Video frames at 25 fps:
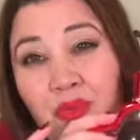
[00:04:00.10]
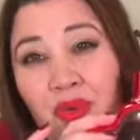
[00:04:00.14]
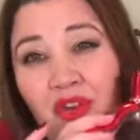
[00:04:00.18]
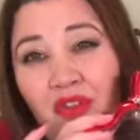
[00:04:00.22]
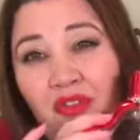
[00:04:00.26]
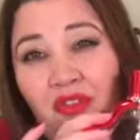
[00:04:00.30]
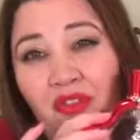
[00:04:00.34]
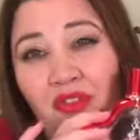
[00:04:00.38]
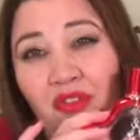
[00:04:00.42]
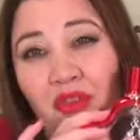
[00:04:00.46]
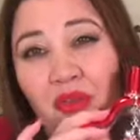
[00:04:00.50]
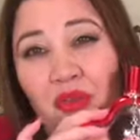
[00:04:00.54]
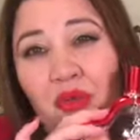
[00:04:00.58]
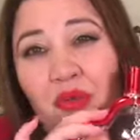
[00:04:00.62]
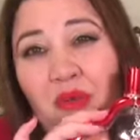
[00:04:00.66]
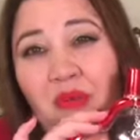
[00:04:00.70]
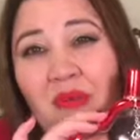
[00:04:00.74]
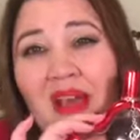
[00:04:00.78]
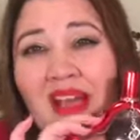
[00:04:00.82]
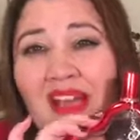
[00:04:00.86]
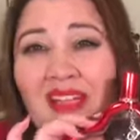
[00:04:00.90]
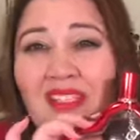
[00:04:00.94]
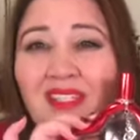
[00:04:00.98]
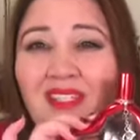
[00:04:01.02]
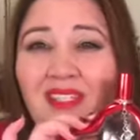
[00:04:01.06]
perfume.
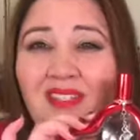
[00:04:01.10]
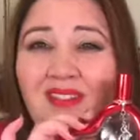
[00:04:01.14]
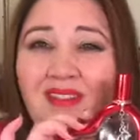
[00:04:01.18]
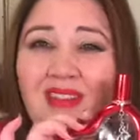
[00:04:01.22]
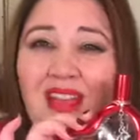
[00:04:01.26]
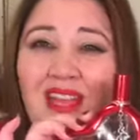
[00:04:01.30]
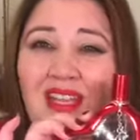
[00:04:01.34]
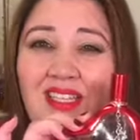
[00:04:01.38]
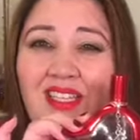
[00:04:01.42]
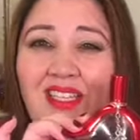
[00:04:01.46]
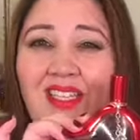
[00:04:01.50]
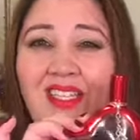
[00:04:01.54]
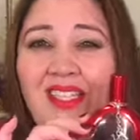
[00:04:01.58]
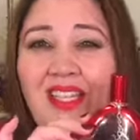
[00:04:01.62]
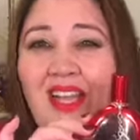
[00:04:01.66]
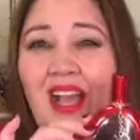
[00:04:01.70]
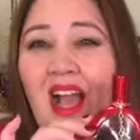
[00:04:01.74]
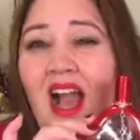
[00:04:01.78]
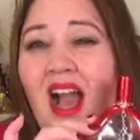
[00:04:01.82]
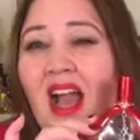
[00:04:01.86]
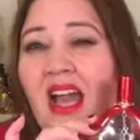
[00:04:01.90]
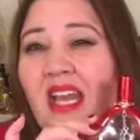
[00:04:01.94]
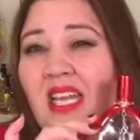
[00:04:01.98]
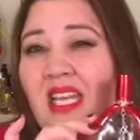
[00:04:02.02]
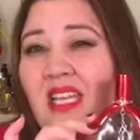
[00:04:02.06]
I, I just
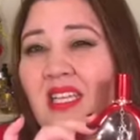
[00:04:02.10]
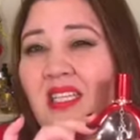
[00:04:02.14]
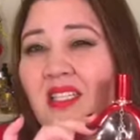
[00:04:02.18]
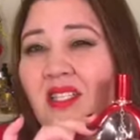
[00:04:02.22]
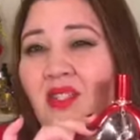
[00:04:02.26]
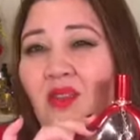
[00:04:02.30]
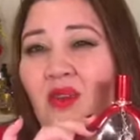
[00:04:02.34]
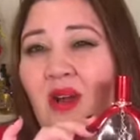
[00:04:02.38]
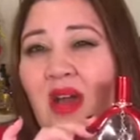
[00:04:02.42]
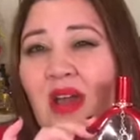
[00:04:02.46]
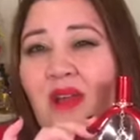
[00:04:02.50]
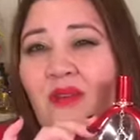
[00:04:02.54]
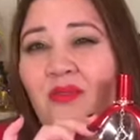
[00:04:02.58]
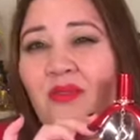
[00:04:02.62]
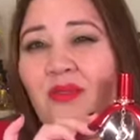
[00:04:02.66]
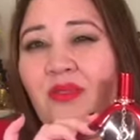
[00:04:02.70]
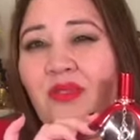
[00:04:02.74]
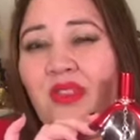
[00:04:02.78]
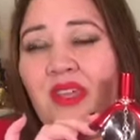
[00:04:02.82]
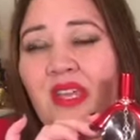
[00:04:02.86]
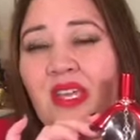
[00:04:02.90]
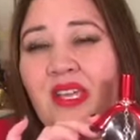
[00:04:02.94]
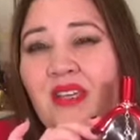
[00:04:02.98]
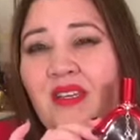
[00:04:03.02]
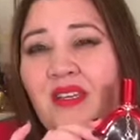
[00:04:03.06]
got it, so I don't
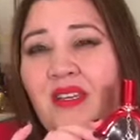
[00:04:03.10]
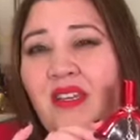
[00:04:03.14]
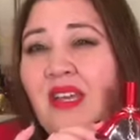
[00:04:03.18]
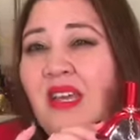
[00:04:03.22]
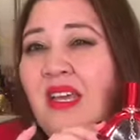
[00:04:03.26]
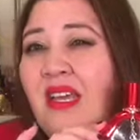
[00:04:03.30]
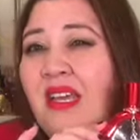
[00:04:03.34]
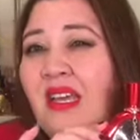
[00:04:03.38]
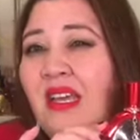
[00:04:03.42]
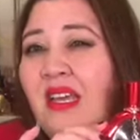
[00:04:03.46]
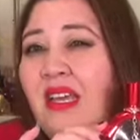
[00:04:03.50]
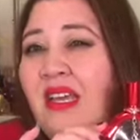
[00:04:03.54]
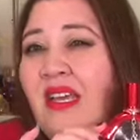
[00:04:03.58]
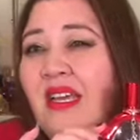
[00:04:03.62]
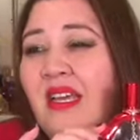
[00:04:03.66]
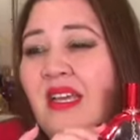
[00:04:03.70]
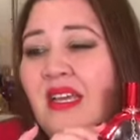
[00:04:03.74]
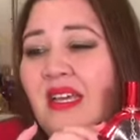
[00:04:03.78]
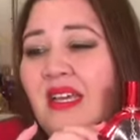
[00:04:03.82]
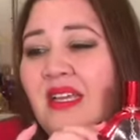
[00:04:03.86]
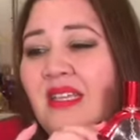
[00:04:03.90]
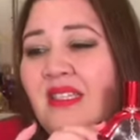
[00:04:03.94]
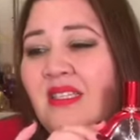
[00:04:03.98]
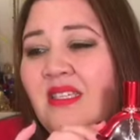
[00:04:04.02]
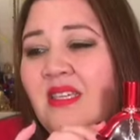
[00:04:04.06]
think
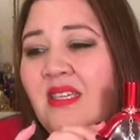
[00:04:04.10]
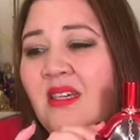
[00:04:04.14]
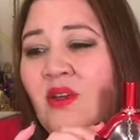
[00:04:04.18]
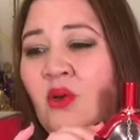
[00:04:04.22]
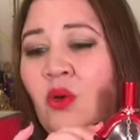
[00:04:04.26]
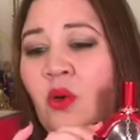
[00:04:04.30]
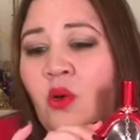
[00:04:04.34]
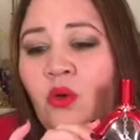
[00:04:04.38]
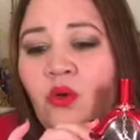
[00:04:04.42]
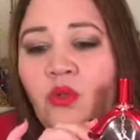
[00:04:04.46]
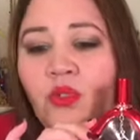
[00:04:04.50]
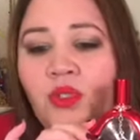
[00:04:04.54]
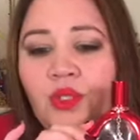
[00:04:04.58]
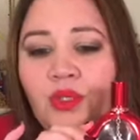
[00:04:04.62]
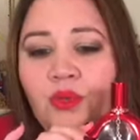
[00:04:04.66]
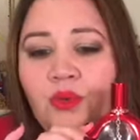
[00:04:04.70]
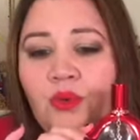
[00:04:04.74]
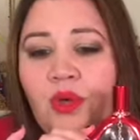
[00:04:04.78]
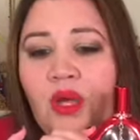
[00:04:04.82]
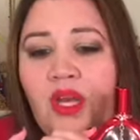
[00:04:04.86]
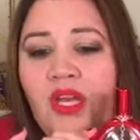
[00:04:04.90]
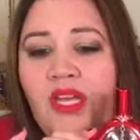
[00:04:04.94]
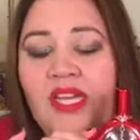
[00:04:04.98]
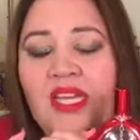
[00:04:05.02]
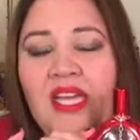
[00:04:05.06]
it's an older
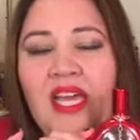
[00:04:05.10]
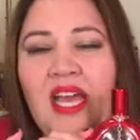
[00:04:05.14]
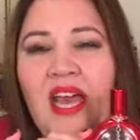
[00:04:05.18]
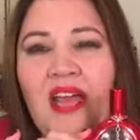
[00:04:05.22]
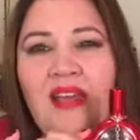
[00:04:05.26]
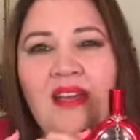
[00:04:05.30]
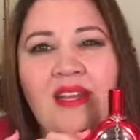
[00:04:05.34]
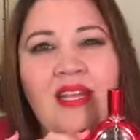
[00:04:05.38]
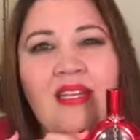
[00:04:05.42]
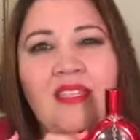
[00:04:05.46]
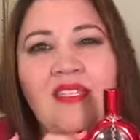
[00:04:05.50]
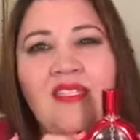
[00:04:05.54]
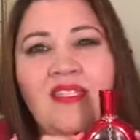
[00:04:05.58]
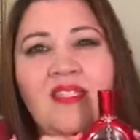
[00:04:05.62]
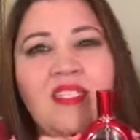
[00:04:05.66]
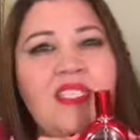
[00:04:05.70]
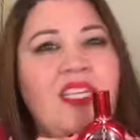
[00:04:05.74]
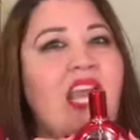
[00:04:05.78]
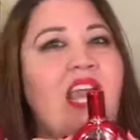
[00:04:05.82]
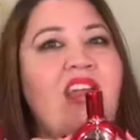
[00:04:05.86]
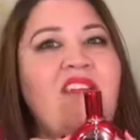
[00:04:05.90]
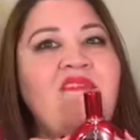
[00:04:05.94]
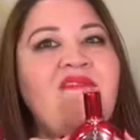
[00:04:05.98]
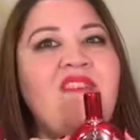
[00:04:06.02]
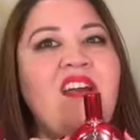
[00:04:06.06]
one and I
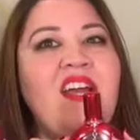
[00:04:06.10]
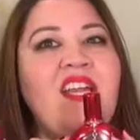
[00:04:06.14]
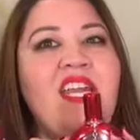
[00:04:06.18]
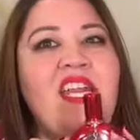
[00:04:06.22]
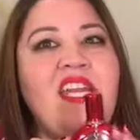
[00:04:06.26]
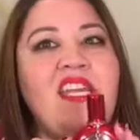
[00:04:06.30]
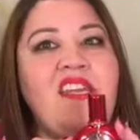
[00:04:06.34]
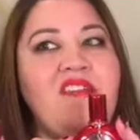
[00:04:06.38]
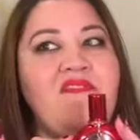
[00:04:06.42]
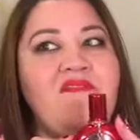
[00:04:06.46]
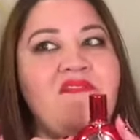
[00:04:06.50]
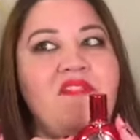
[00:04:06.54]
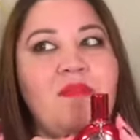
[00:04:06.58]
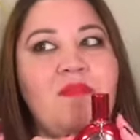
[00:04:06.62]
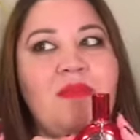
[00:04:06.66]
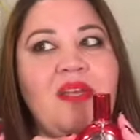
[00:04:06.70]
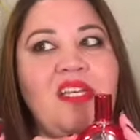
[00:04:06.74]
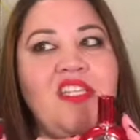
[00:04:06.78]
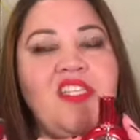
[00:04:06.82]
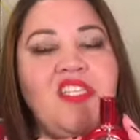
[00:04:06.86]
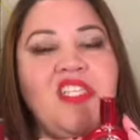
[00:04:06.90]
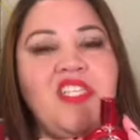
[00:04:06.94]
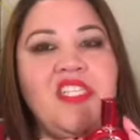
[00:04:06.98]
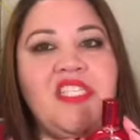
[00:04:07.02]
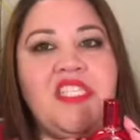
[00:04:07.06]
can't find any
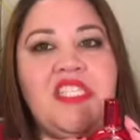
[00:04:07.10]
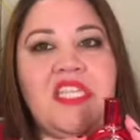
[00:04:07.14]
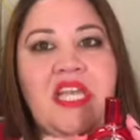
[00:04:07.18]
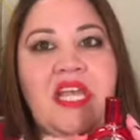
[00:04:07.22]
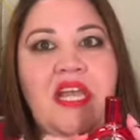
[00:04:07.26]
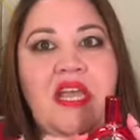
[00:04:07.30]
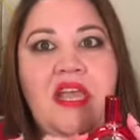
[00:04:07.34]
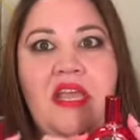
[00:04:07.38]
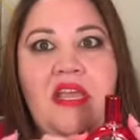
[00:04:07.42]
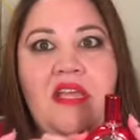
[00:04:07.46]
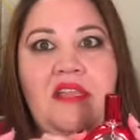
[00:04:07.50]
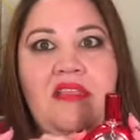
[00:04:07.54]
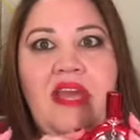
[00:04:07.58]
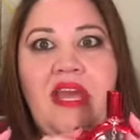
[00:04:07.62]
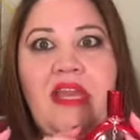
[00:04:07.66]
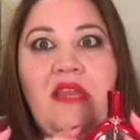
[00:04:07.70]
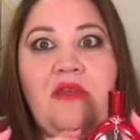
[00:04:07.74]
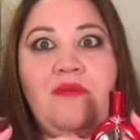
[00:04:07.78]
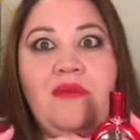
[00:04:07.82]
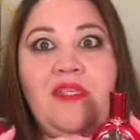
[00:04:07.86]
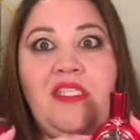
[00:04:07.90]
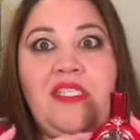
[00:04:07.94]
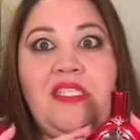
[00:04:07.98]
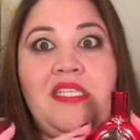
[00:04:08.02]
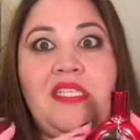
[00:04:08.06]
information saying that it
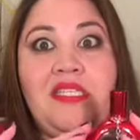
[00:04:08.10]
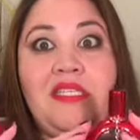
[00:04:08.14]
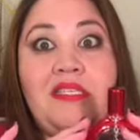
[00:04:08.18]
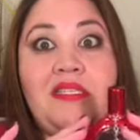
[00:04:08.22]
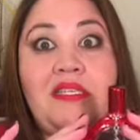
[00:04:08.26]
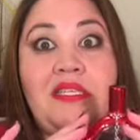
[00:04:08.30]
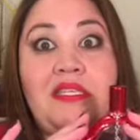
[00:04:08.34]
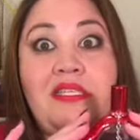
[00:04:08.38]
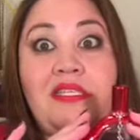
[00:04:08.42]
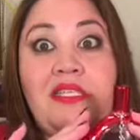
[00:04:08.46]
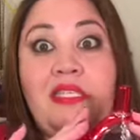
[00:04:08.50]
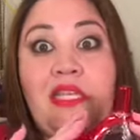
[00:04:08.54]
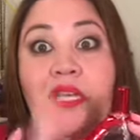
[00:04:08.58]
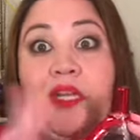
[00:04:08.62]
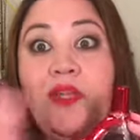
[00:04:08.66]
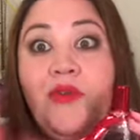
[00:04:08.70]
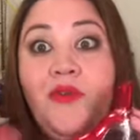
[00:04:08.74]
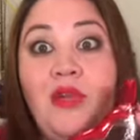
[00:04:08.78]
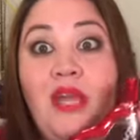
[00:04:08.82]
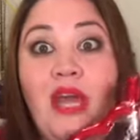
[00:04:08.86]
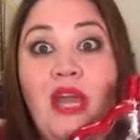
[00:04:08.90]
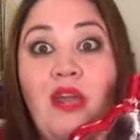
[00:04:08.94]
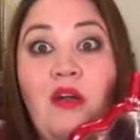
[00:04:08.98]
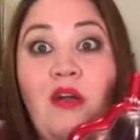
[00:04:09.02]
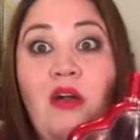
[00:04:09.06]
was discontinued
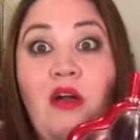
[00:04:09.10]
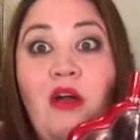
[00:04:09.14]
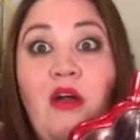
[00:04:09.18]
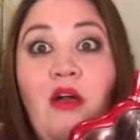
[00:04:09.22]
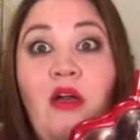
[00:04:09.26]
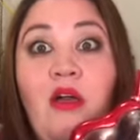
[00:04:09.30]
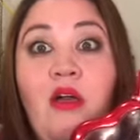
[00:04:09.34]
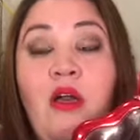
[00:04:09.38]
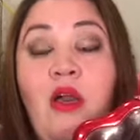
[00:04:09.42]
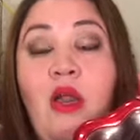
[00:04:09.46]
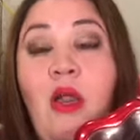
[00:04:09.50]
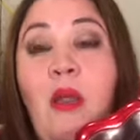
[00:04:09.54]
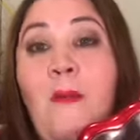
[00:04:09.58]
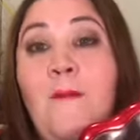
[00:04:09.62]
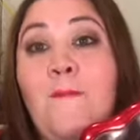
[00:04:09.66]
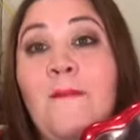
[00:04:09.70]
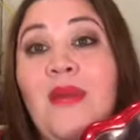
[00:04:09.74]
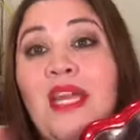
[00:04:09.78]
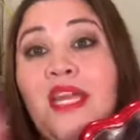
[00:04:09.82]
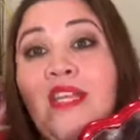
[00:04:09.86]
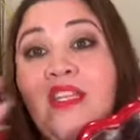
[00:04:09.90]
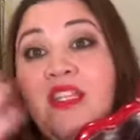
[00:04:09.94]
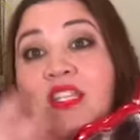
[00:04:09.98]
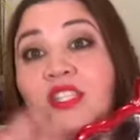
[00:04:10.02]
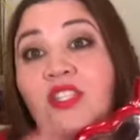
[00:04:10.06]
at all but
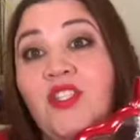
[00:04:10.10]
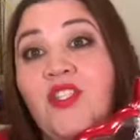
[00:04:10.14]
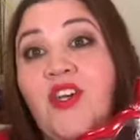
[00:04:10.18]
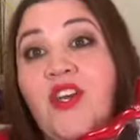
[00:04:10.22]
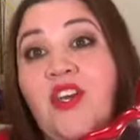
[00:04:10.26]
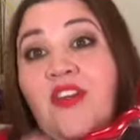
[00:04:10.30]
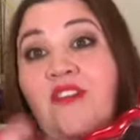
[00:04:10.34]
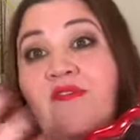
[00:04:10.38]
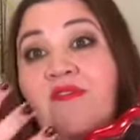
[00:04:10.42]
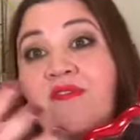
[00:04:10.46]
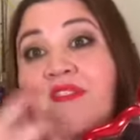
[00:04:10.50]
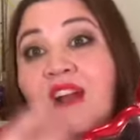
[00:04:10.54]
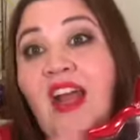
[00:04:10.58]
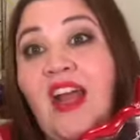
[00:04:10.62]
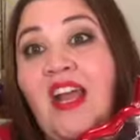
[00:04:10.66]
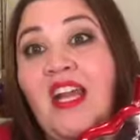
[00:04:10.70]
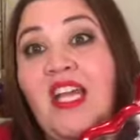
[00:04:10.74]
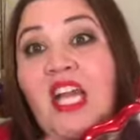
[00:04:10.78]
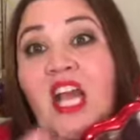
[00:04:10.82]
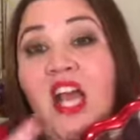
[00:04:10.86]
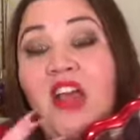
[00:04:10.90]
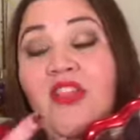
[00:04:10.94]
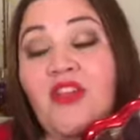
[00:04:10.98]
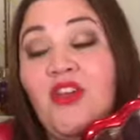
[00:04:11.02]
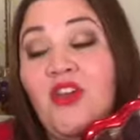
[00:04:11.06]
I just couldn't find
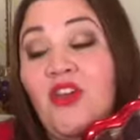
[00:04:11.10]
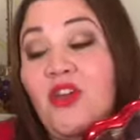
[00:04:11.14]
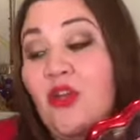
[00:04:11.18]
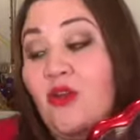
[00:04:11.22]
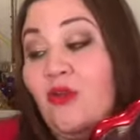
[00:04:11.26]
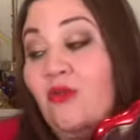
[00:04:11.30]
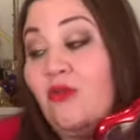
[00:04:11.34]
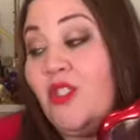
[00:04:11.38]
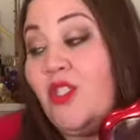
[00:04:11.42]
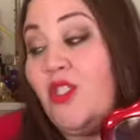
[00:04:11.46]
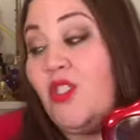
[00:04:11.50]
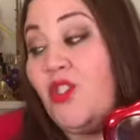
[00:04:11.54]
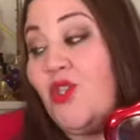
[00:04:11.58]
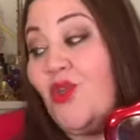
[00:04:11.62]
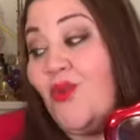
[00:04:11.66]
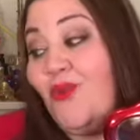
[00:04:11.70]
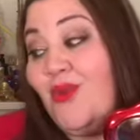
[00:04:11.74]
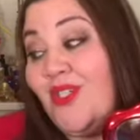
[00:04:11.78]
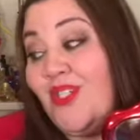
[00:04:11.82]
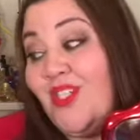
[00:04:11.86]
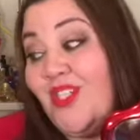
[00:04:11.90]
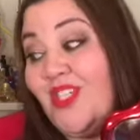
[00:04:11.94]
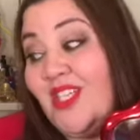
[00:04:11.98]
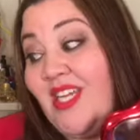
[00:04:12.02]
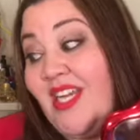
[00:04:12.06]
the notes so we're
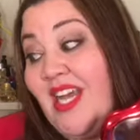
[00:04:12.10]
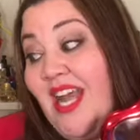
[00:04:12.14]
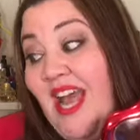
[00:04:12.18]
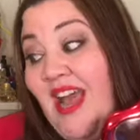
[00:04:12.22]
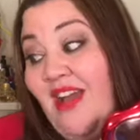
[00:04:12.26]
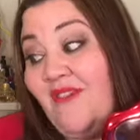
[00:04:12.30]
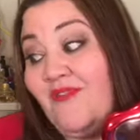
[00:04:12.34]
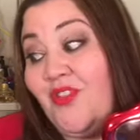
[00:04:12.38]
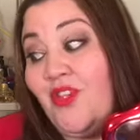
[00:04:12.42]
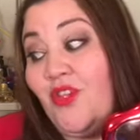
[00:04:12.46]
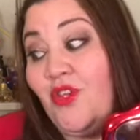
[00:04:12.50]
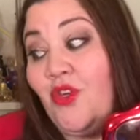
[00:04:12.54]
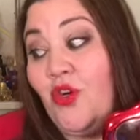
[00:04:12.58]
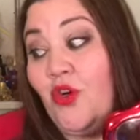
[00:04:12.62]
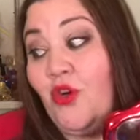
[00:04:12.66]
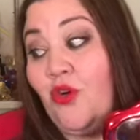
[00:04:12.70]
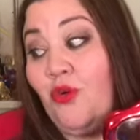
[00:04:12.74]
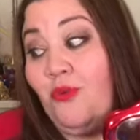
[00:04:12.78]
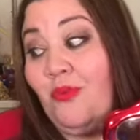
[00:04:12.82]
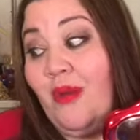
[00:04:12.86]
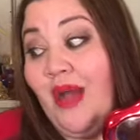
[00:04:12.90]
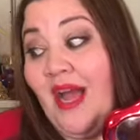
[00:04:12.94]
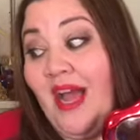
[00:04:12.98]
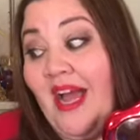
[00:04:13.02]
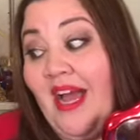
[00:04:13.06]
just gonna have to go
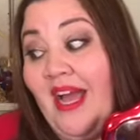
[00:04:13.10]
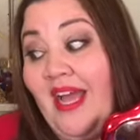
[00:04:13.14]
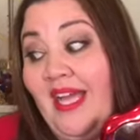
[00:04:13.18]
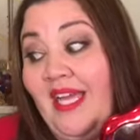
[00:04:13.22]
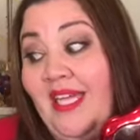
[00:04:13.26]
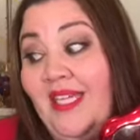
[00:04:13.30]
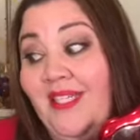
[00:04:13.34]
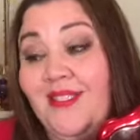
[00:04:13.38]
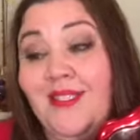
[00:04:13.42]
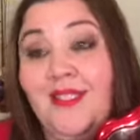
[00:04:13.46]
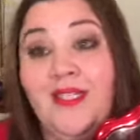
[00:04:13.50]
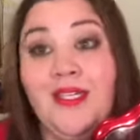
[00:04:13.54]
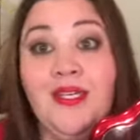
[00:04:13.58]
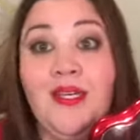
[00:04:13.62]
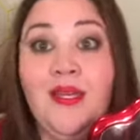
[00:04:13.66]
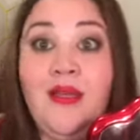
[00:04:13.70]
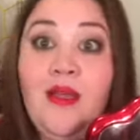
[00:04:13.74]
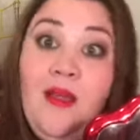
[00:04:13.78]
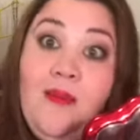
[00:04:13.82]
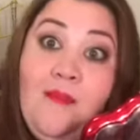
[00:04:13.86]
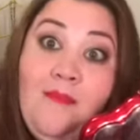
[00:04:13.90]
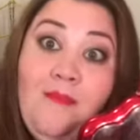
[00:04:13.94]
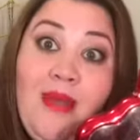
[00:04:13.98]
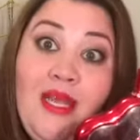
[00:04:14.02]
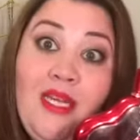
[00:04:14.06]
by
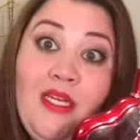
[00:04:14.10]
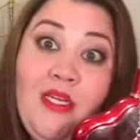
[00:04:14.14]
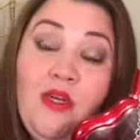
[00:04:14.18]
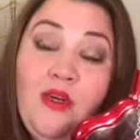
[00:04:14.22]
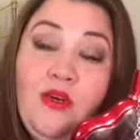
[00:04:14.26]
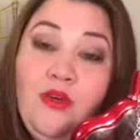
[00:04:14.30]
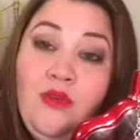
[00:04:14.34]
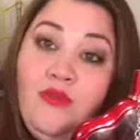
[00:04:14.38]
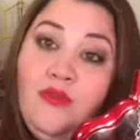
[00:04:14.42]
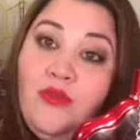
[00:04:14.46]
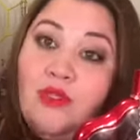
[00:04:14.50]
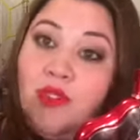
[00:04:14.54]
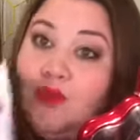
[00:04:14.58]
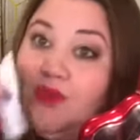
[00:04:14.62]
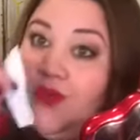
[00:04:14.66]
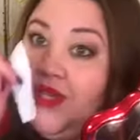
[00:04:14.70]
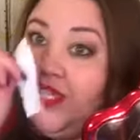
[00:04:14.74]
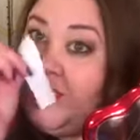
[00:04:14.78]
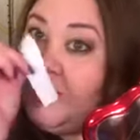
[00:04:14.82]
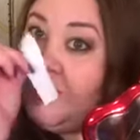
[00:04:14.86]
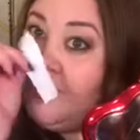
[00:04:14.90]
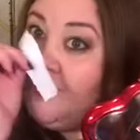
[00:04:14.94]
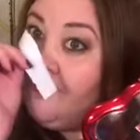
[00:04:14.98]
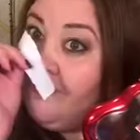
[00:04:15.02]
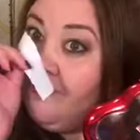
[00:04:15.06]
my nose
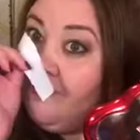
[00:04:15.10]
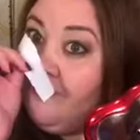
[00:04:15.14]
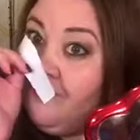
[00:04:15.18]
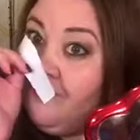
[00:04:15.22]
which